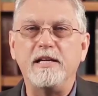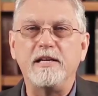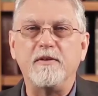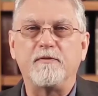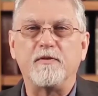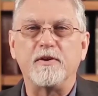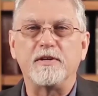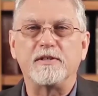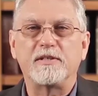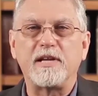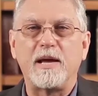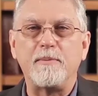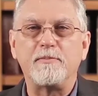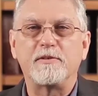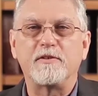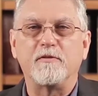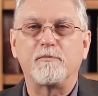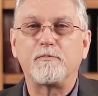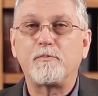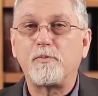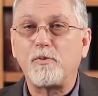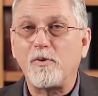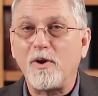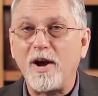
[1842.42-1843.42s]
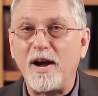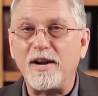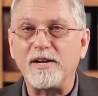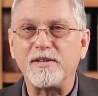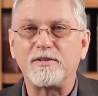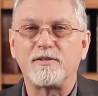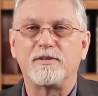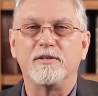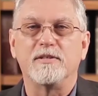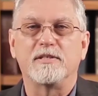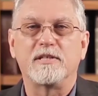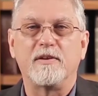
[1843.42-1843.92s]
many different types of
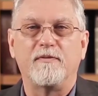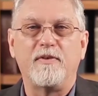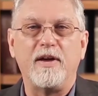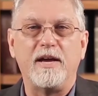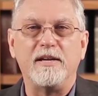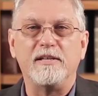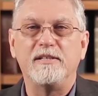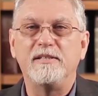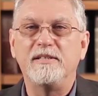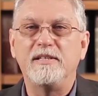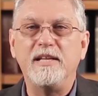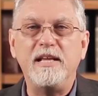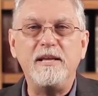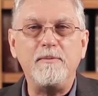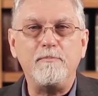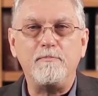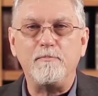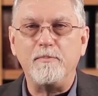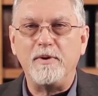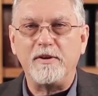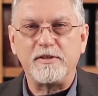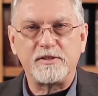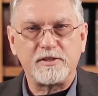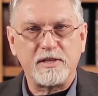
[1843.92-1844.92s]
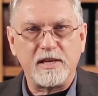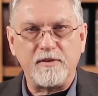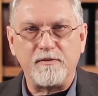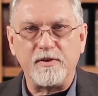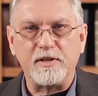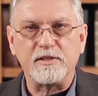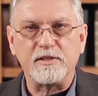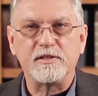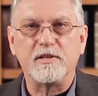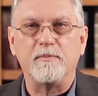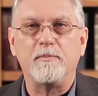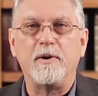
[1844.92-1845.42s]
Protestants have had deep
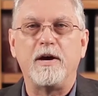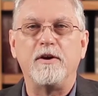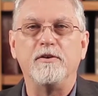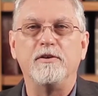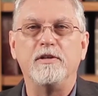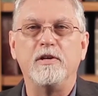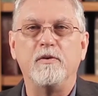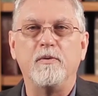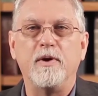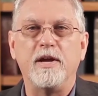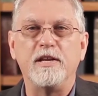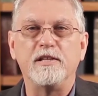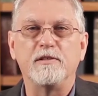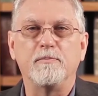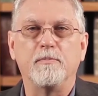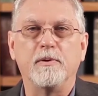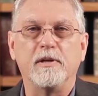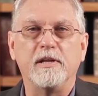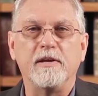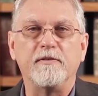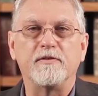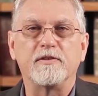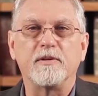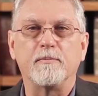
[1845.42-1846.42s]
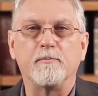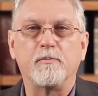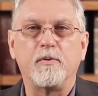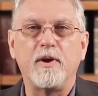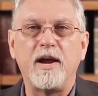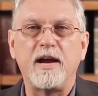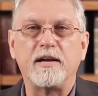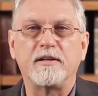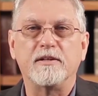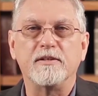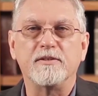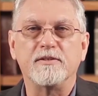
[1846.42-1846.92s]
misgivings about New Age beliefs
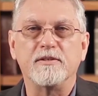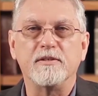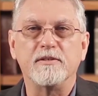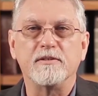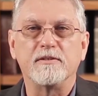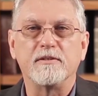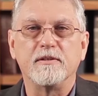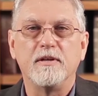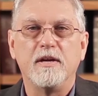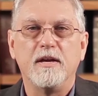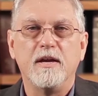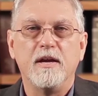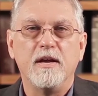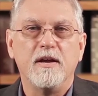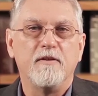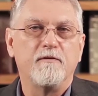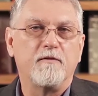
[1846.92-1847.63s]
and practices.